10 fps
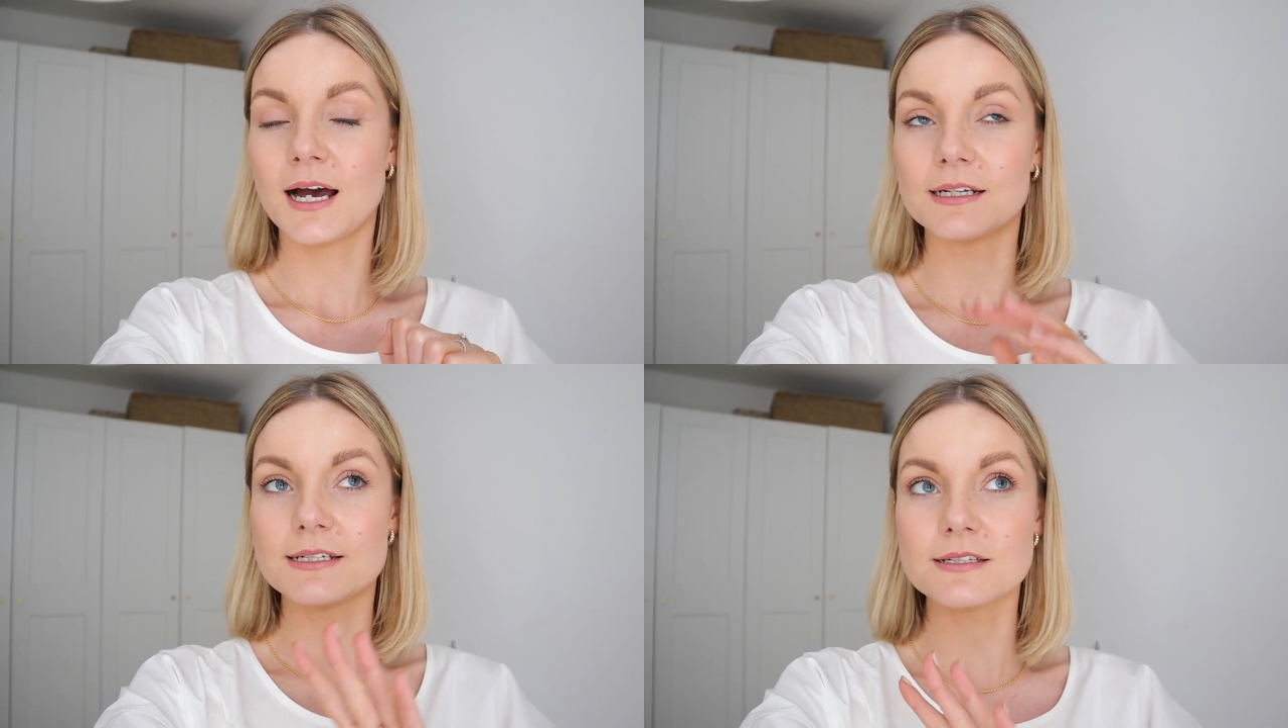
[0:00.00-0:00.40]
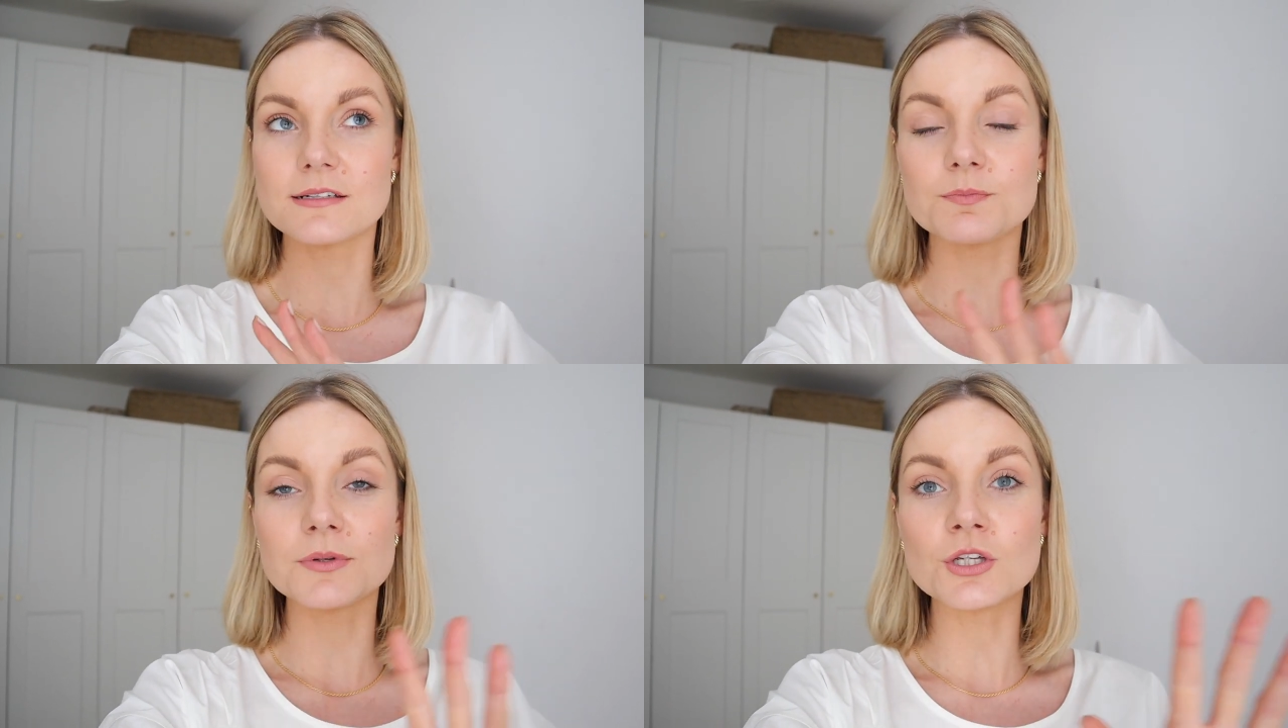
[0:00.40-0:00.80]
And it's
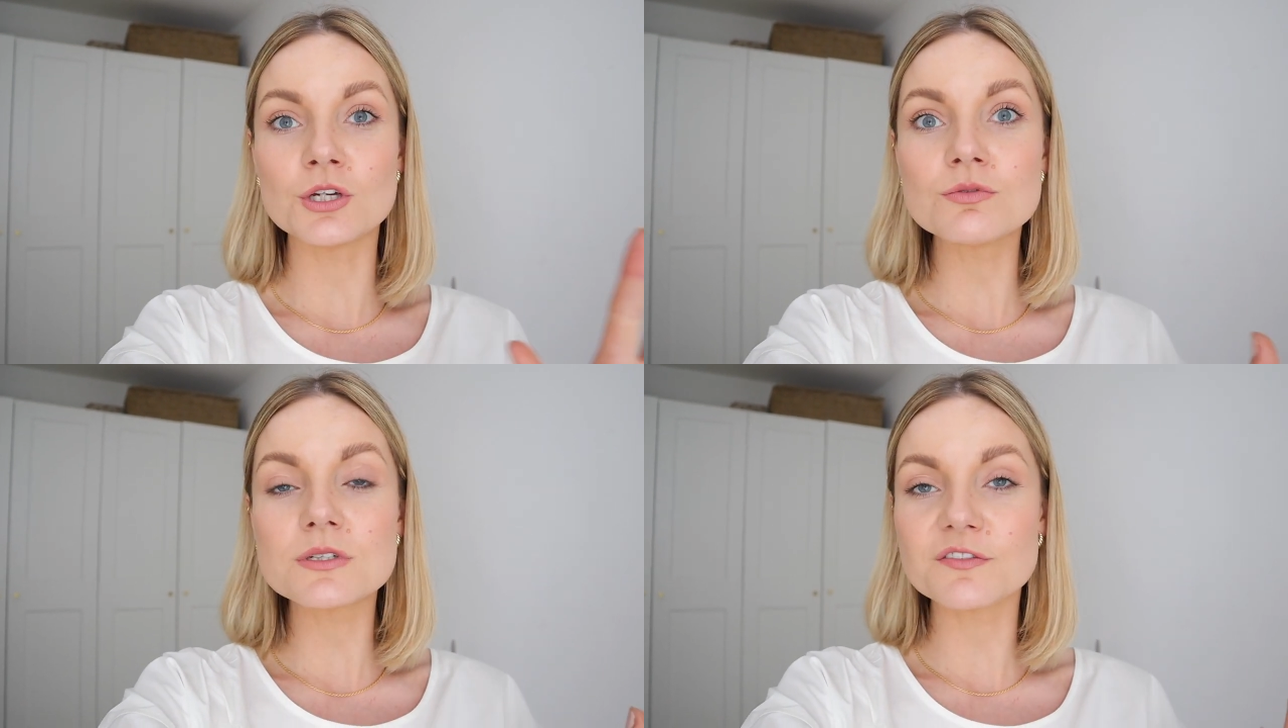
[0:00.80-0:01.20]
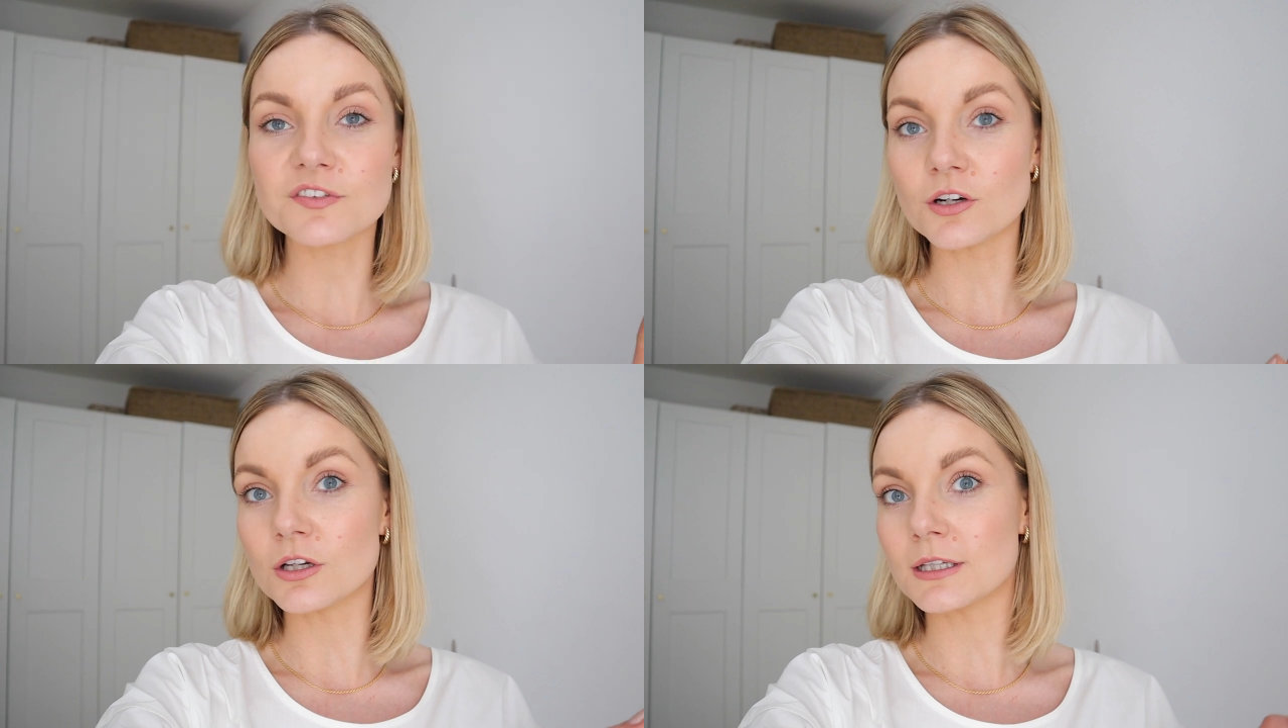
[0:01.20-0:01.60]
this
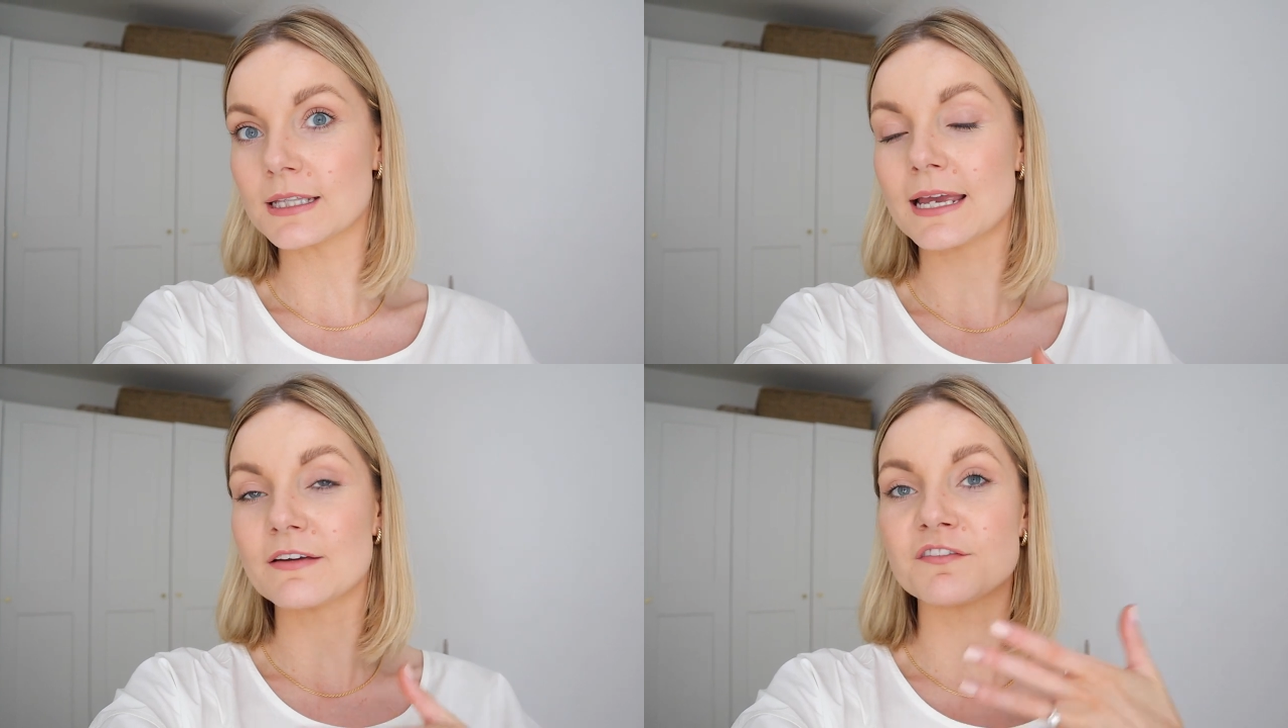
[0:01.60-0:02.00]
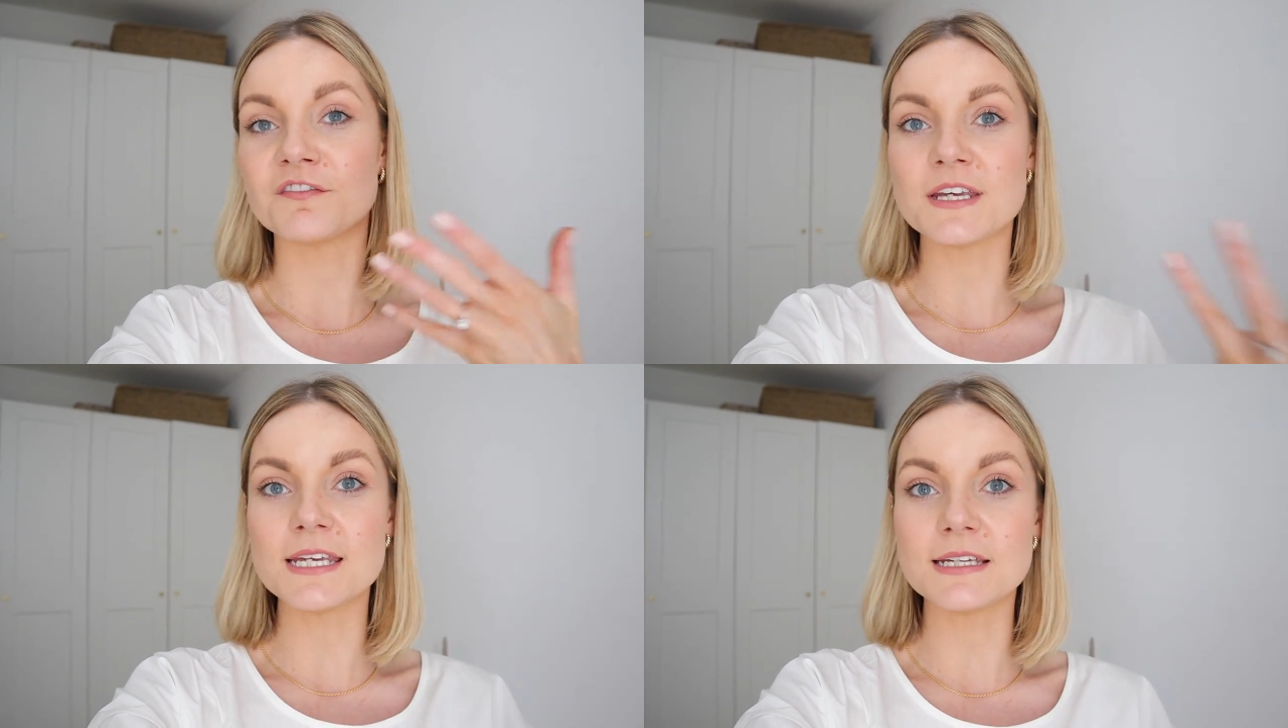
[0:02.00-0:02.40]
beautiful, like,
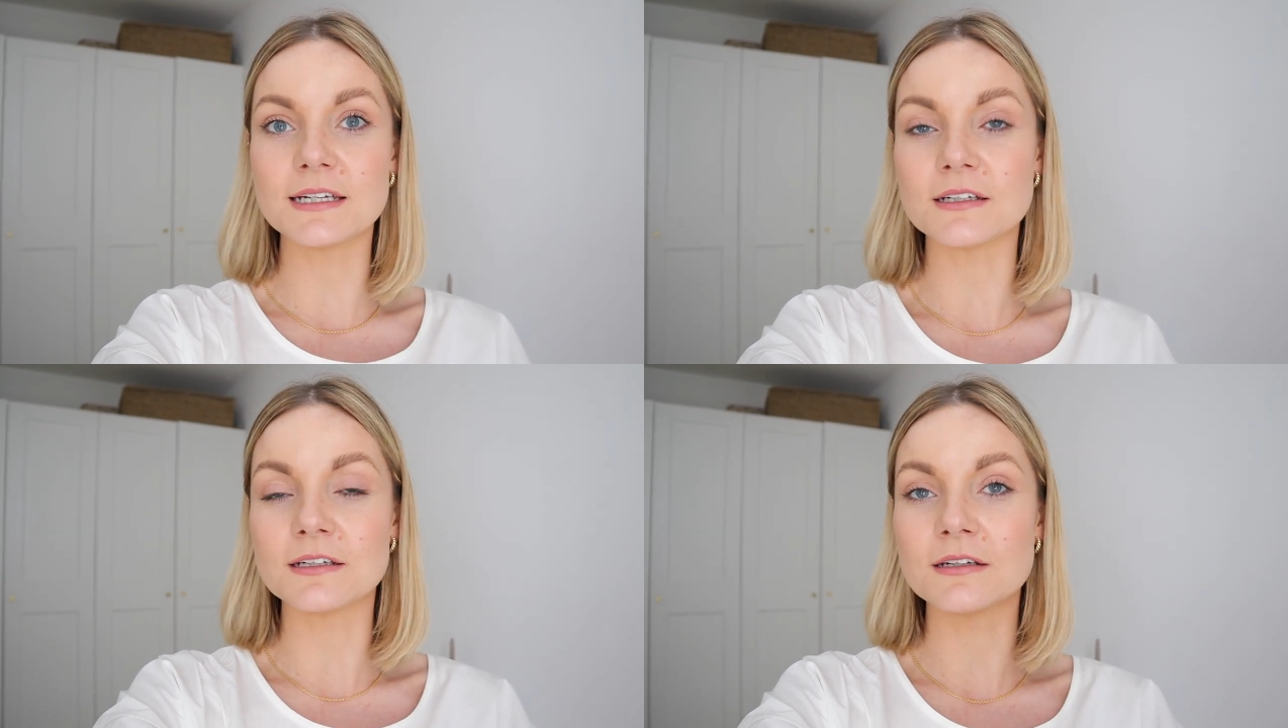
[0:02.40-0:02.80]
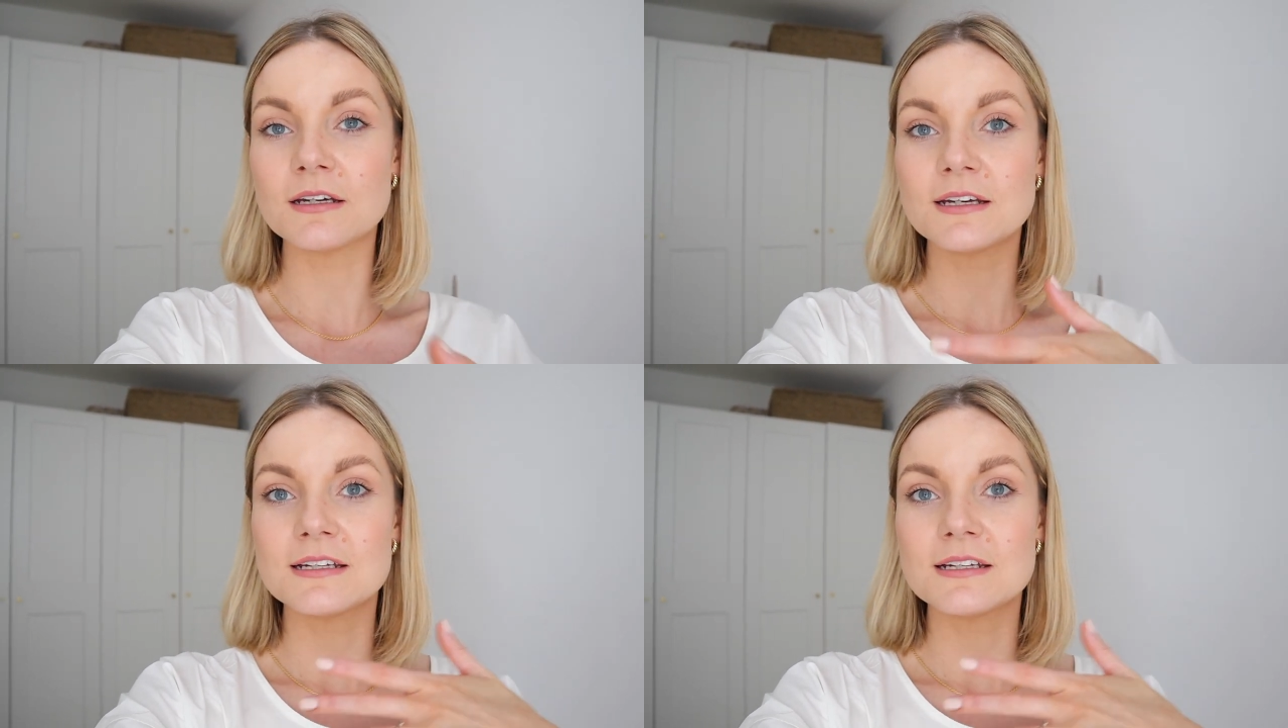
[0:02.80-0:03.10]
vegan,